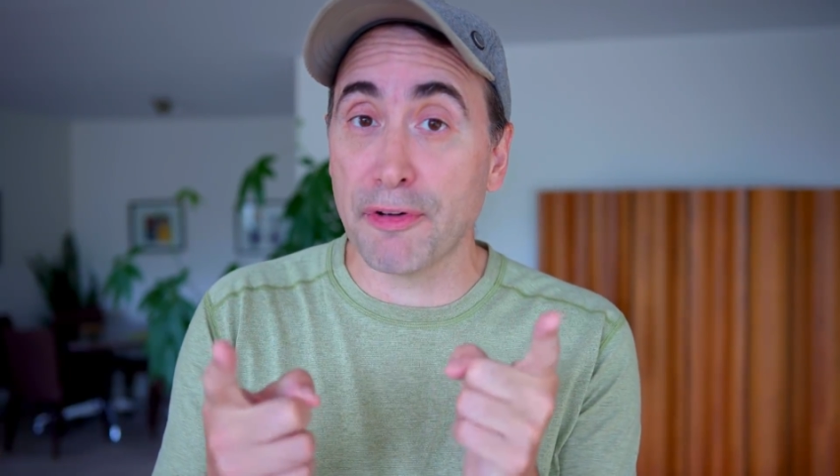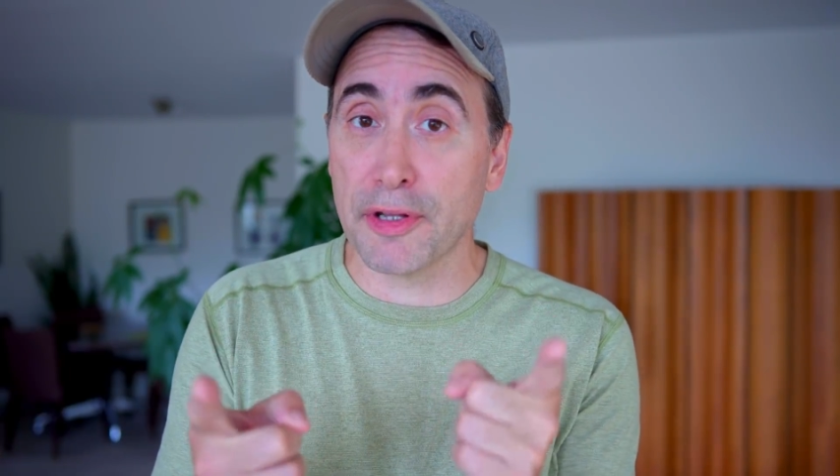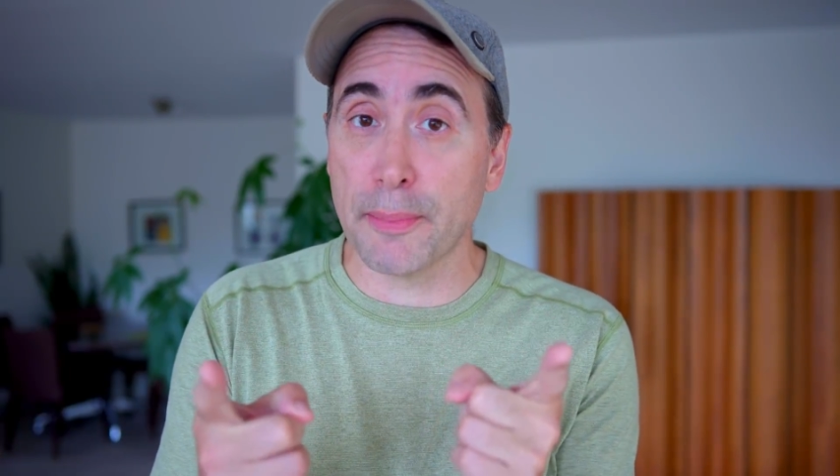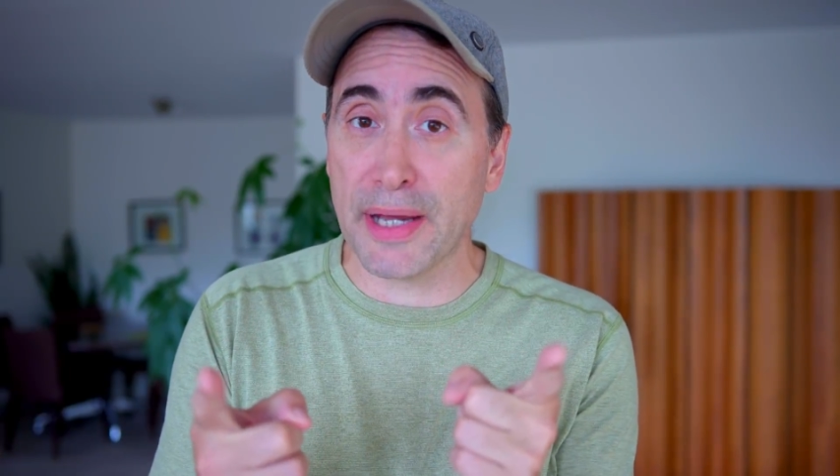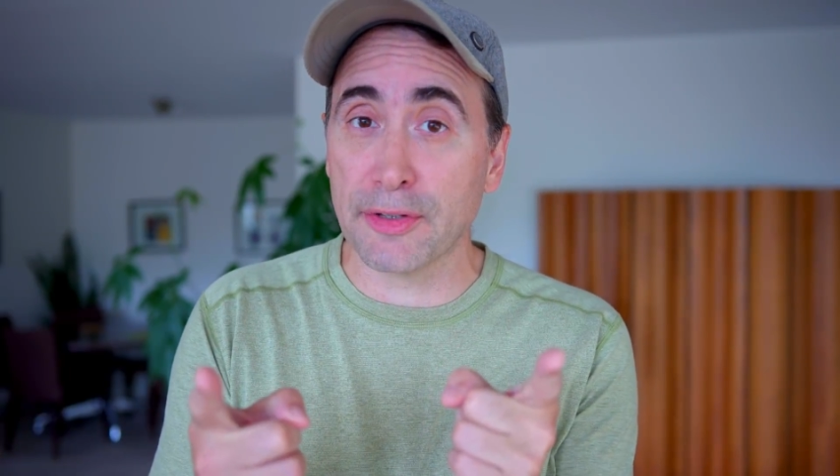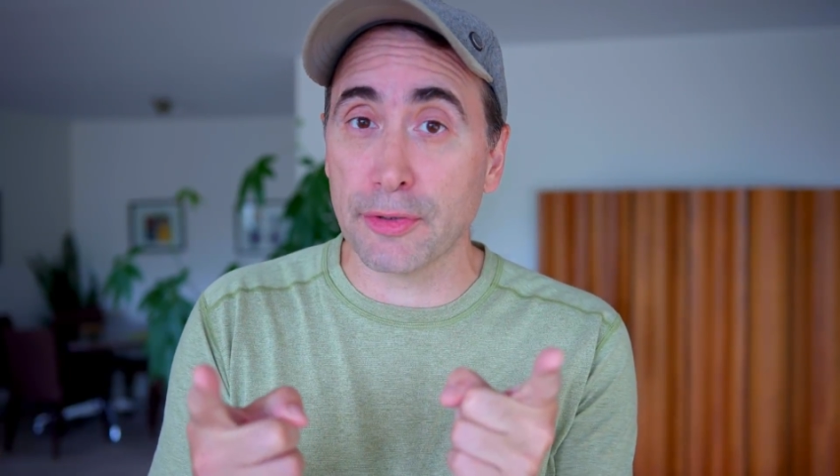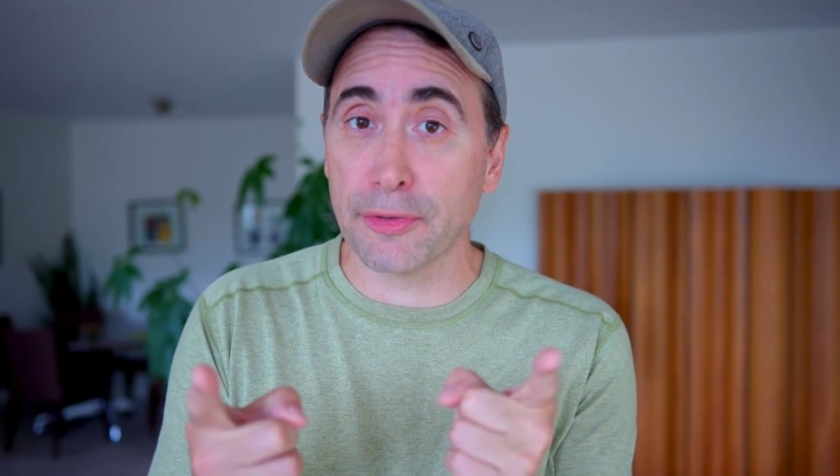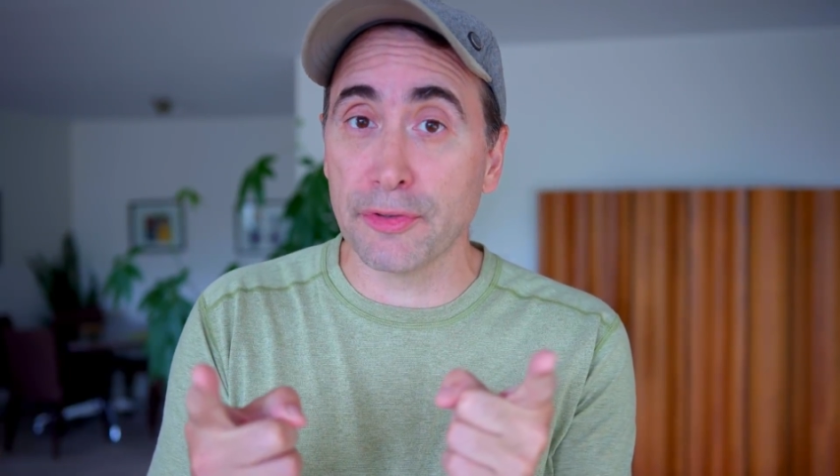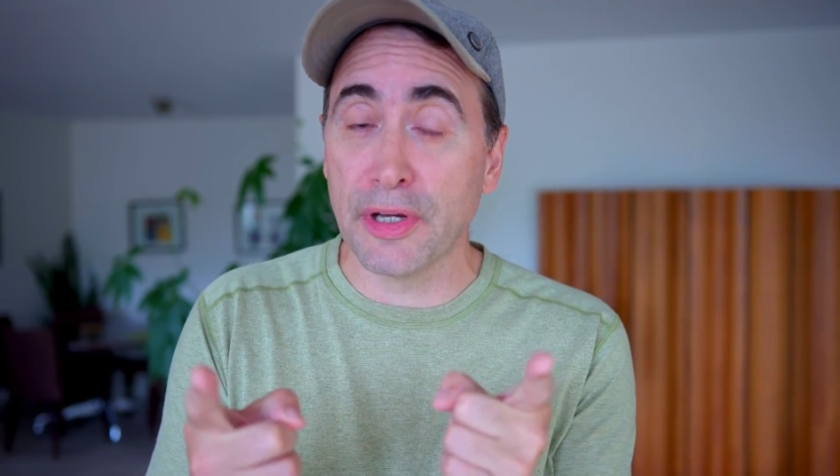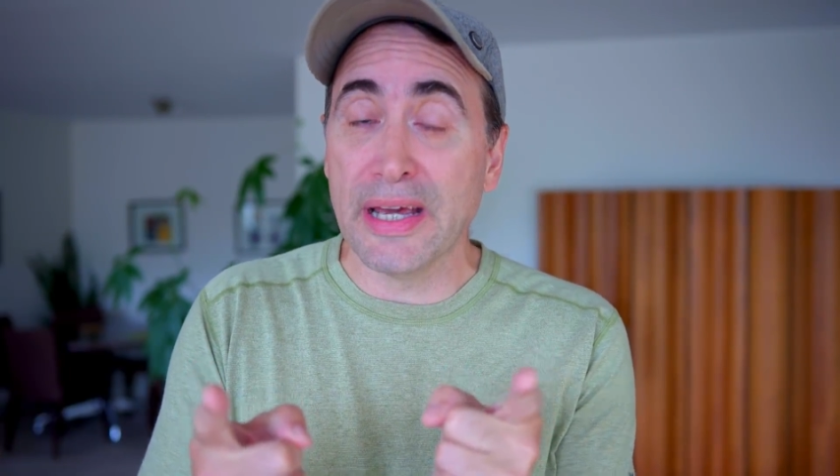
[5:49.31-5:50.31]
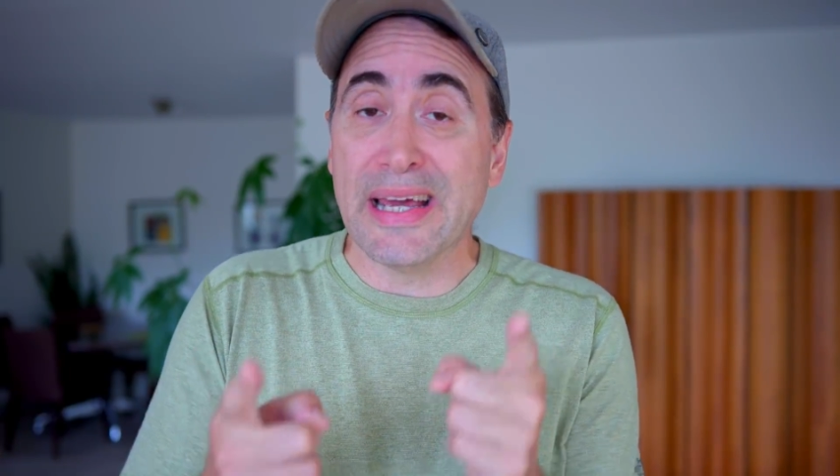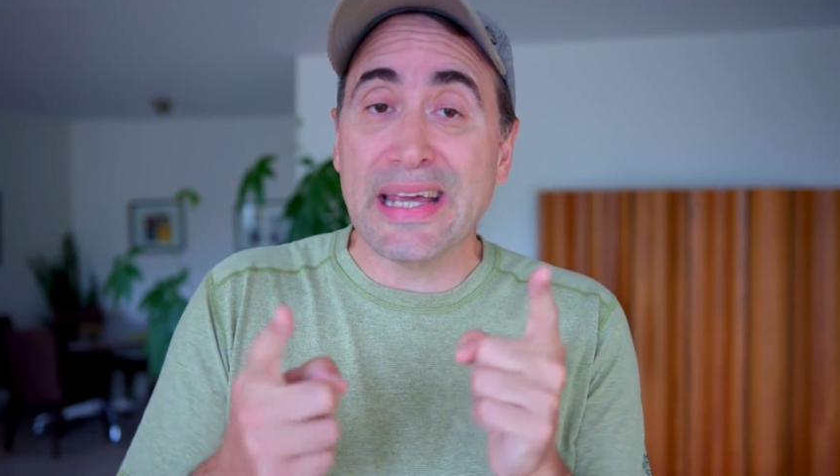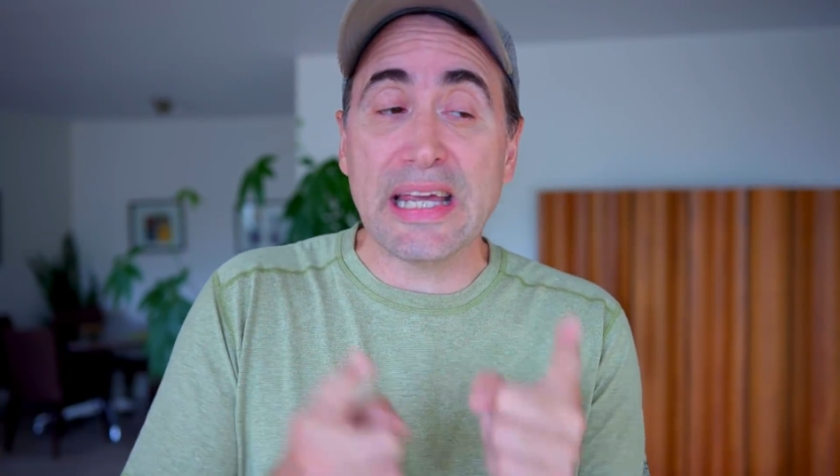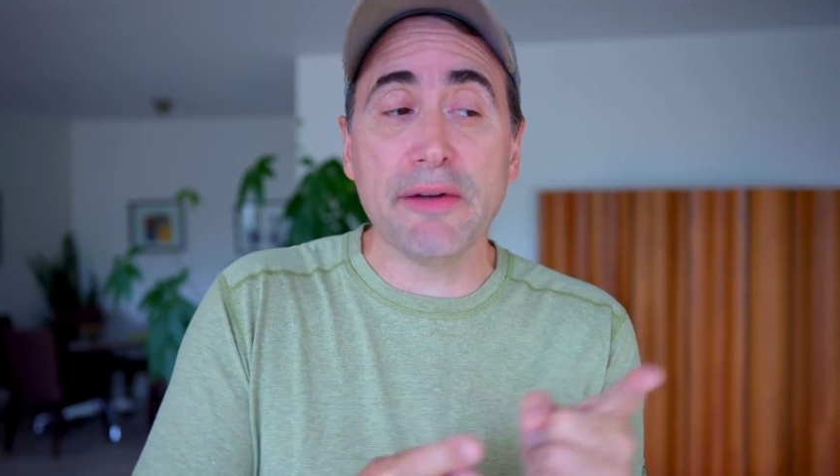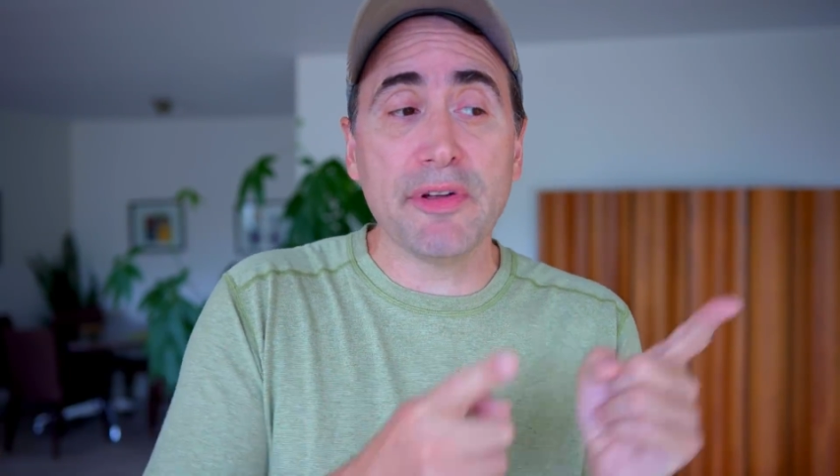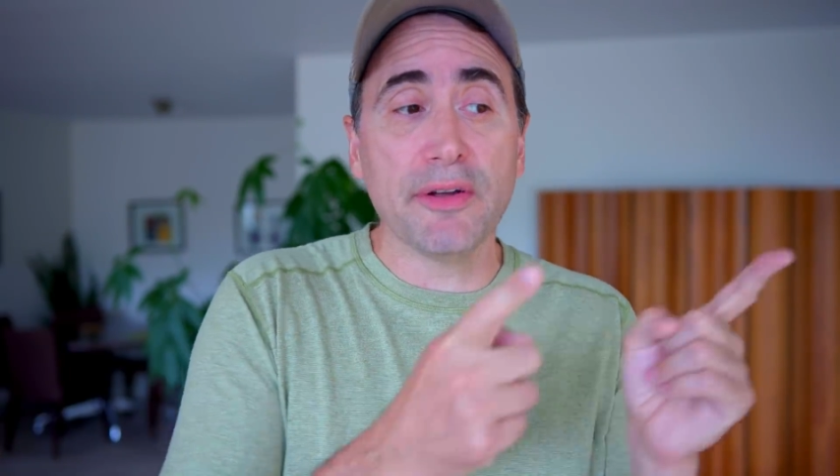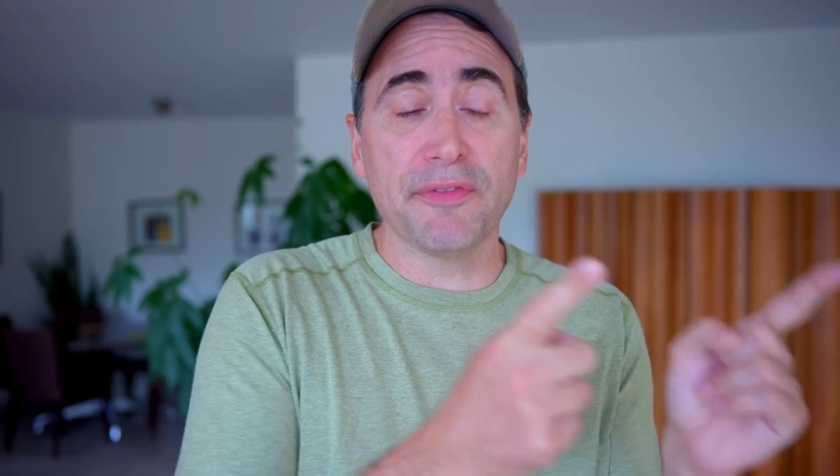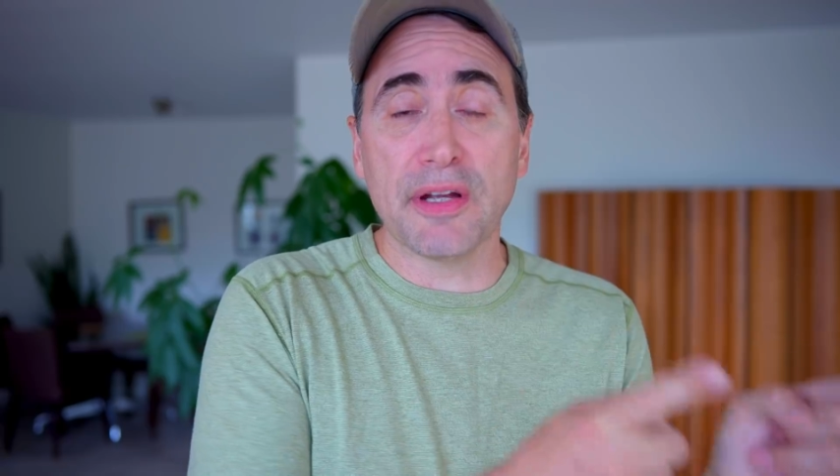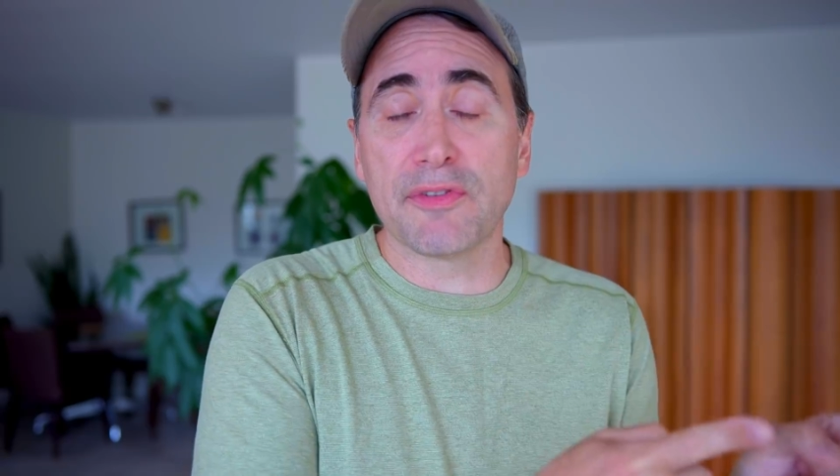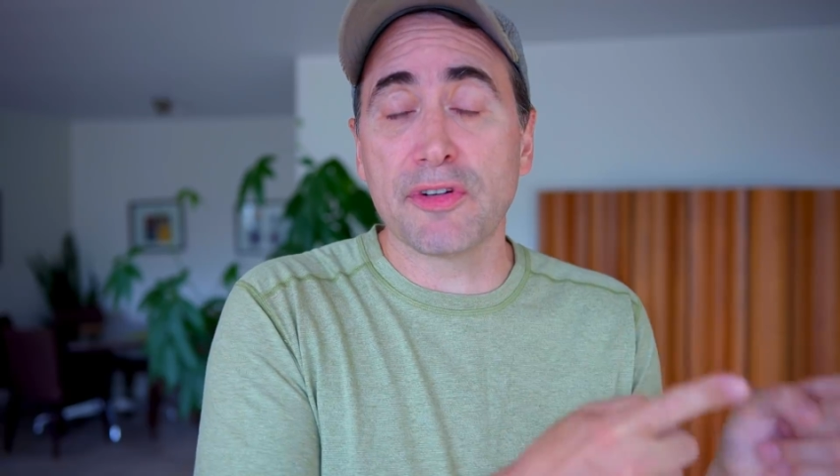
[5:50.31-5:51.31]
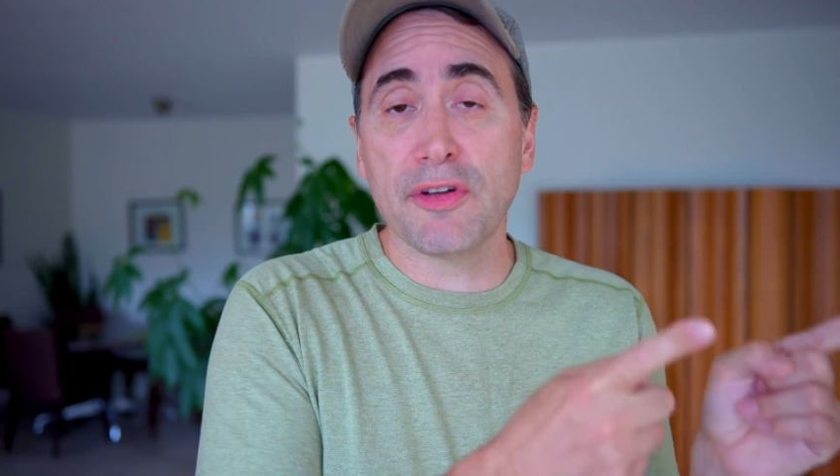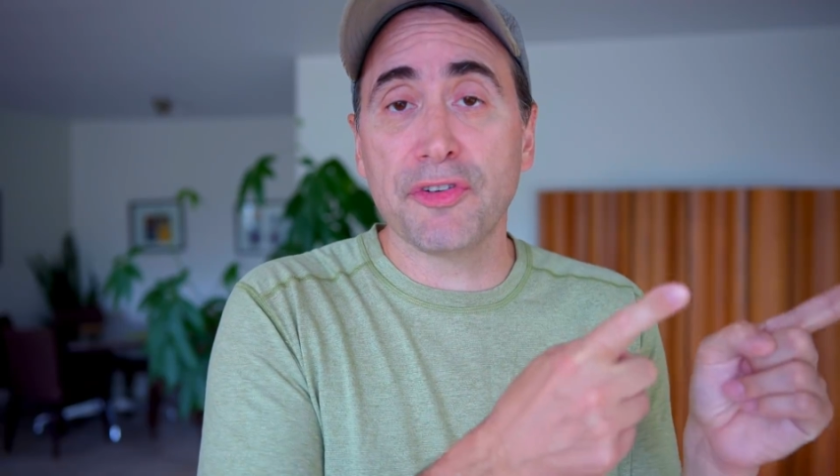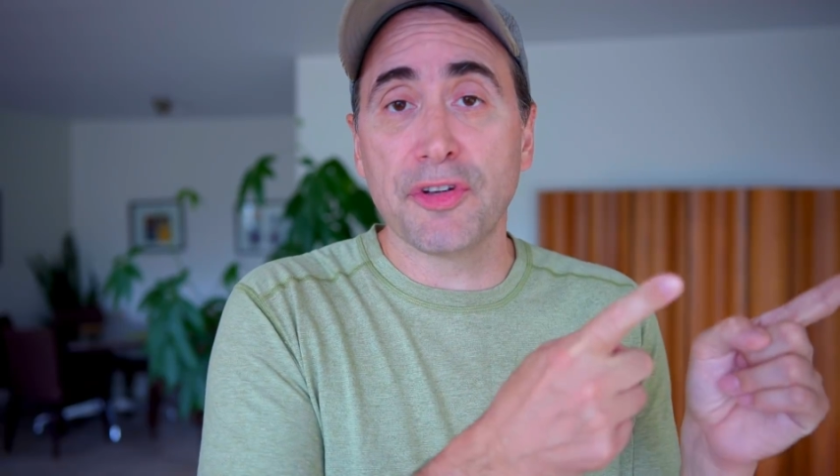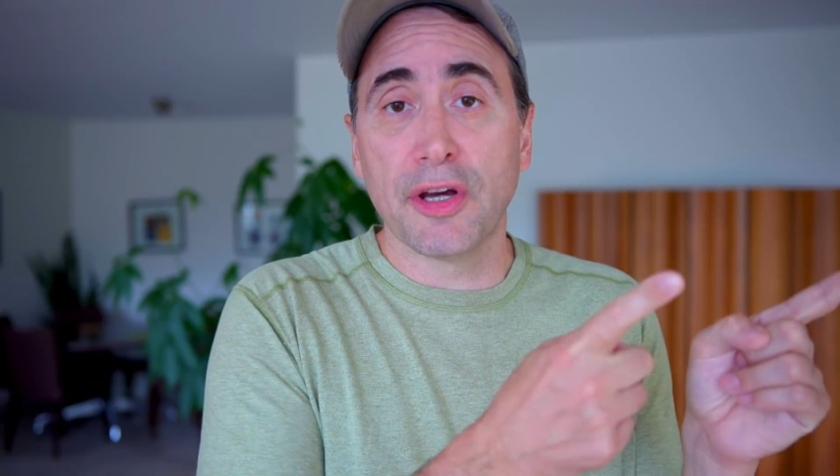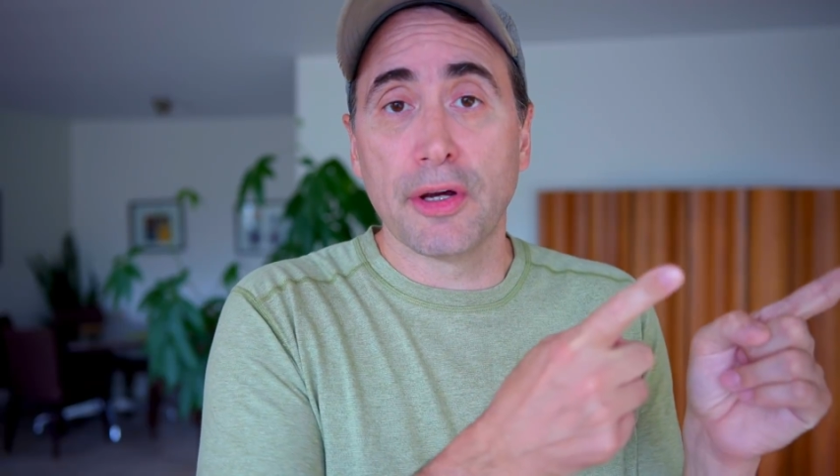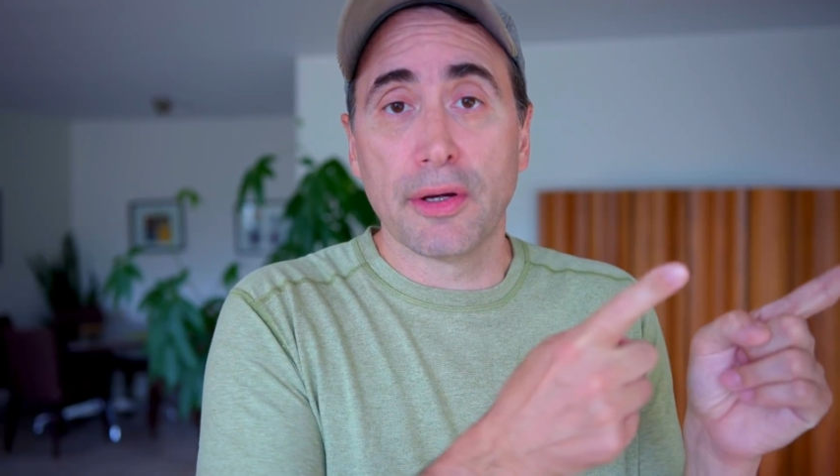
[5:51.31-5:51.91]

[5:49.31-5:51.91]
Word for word: fundamentals, even if they've just